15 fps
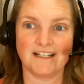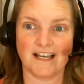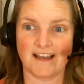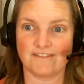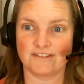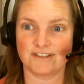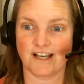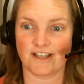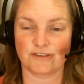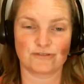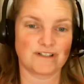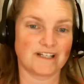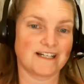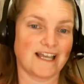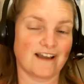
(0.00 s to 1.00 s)
I've taught
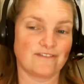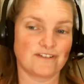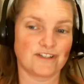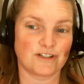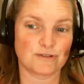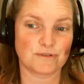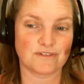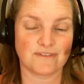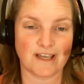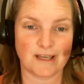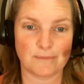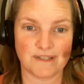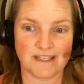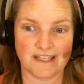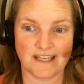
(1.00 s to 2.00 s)
3.5 years with
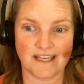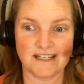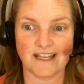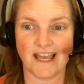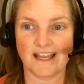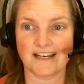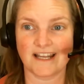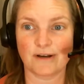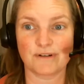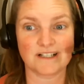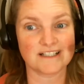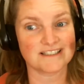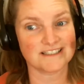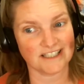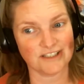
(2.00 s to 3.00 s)
VIP Kid, and I will
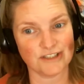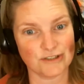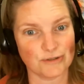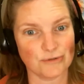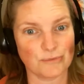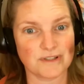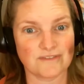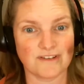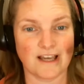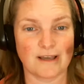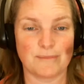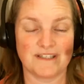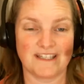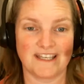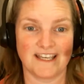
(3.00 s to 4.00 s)
continue with
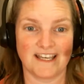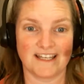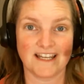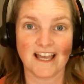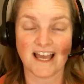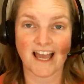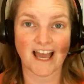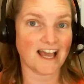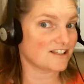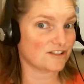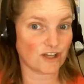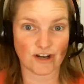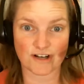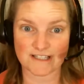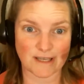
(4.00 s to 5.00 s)
VIP Kid as
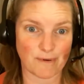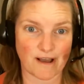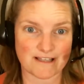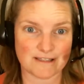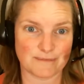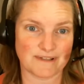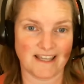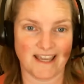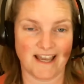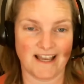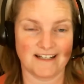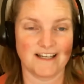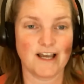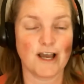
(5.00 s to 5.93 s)
long as I possibly can.